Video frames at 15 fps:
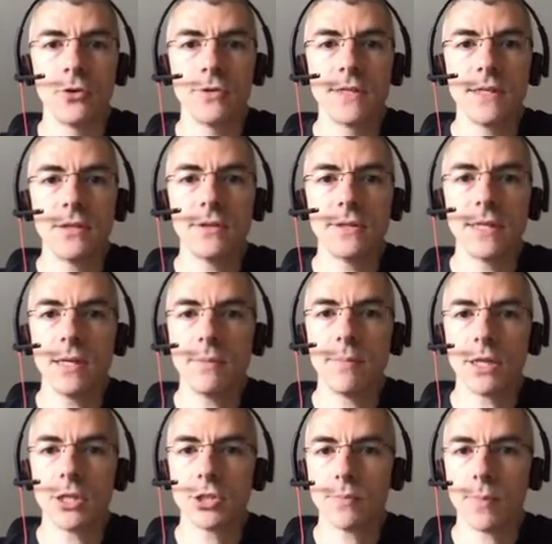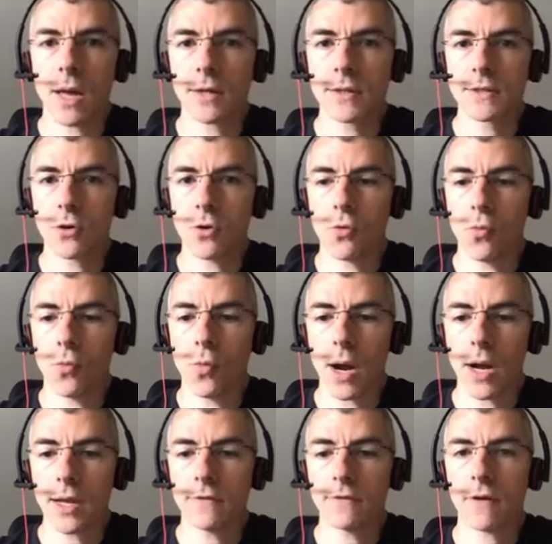Lucene Util benchmarks a
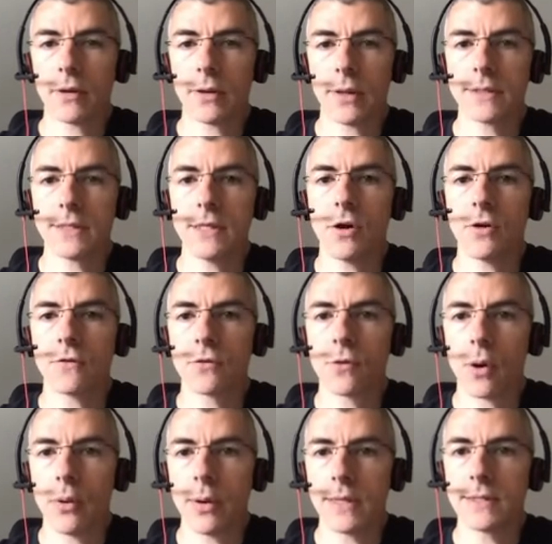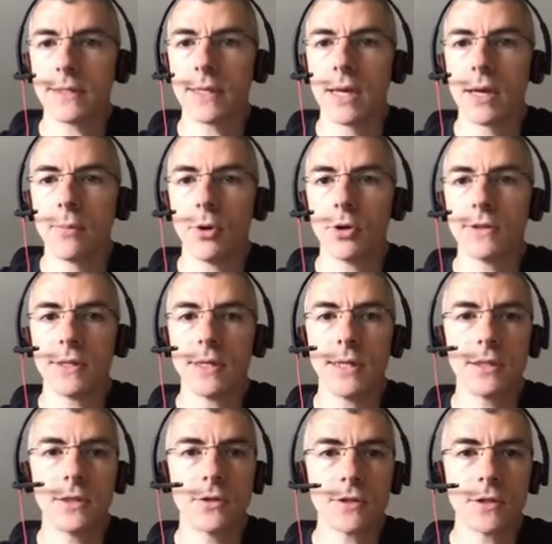wide variety of queries, but
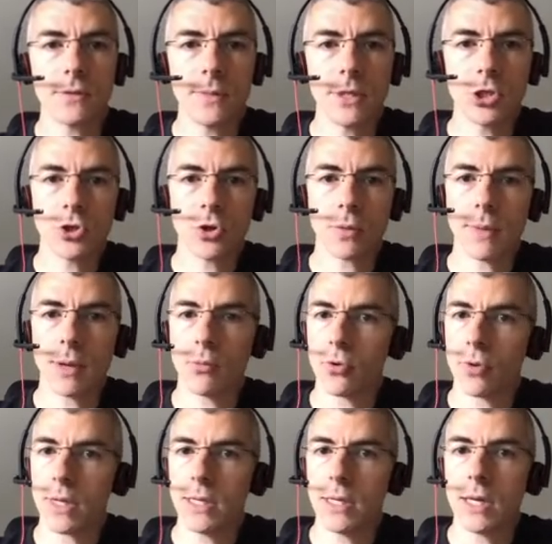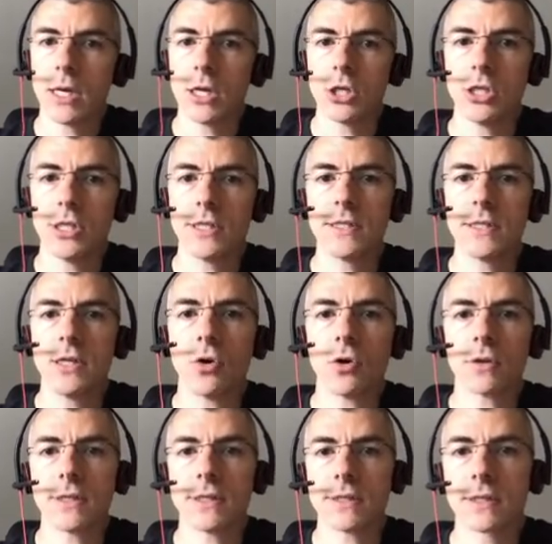it doesn't measure memory, G C
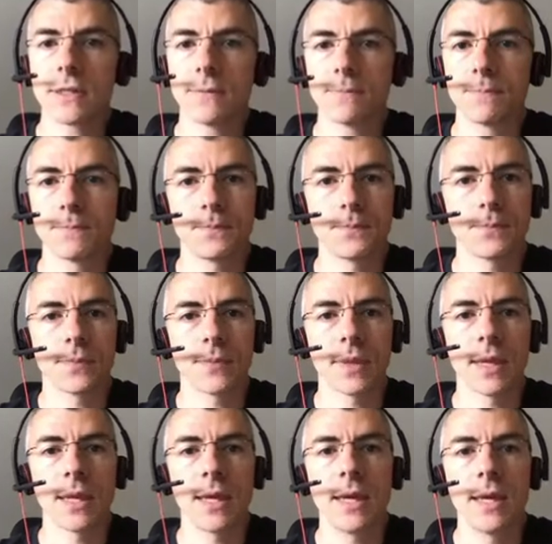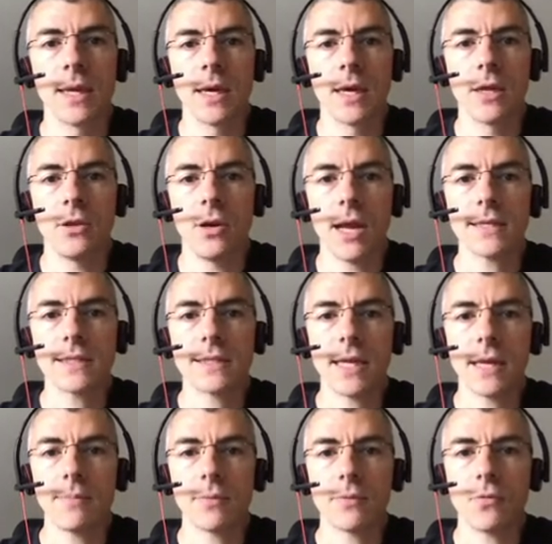or disk. The last
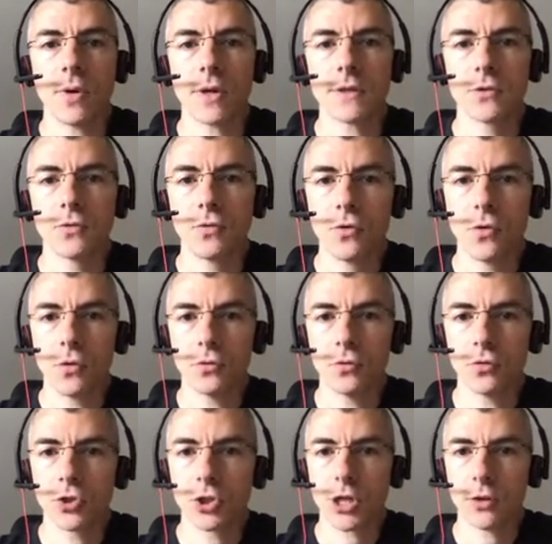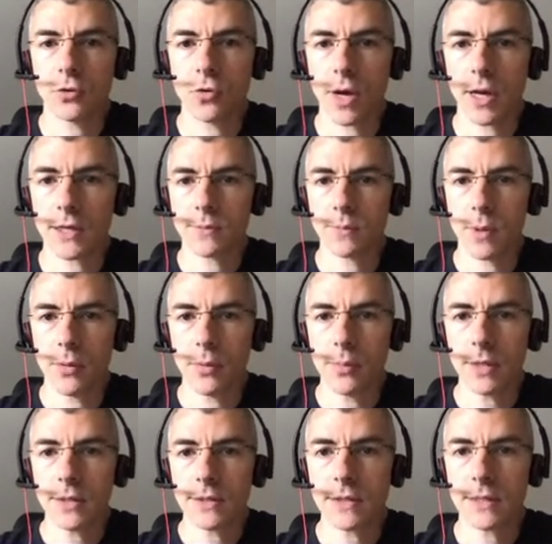step was to go to shadow
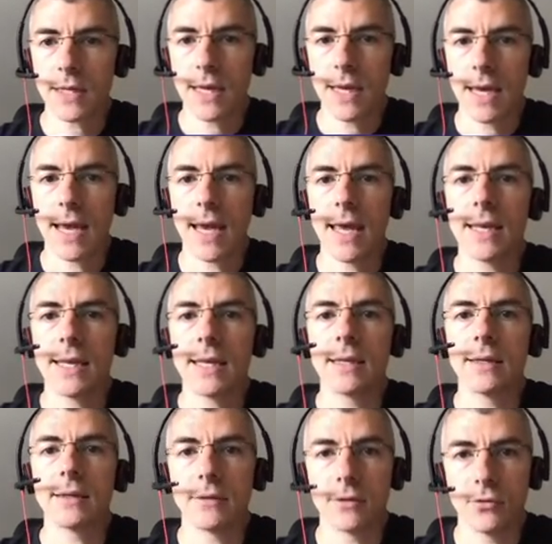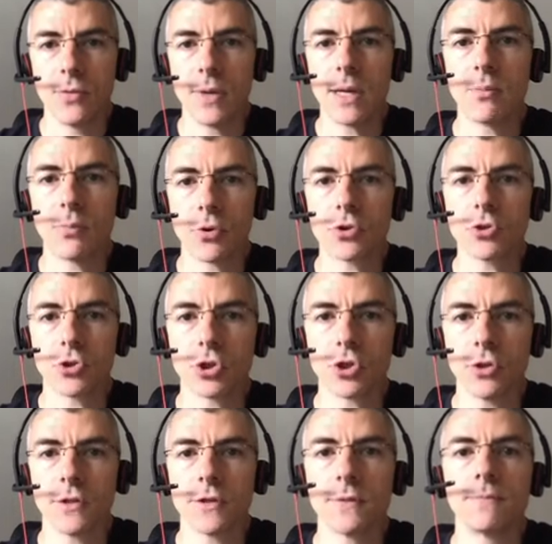experiments and real
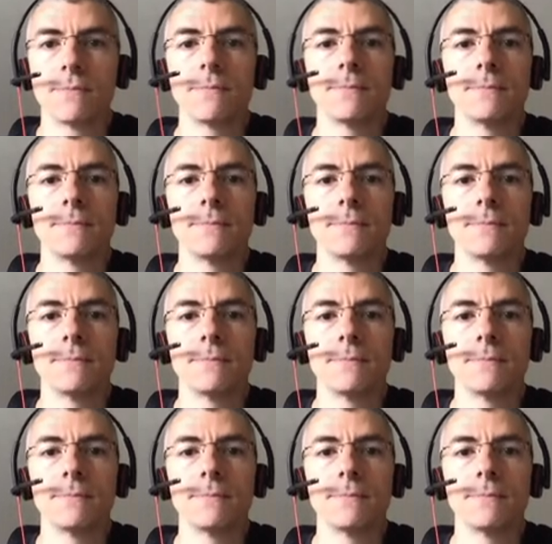productions.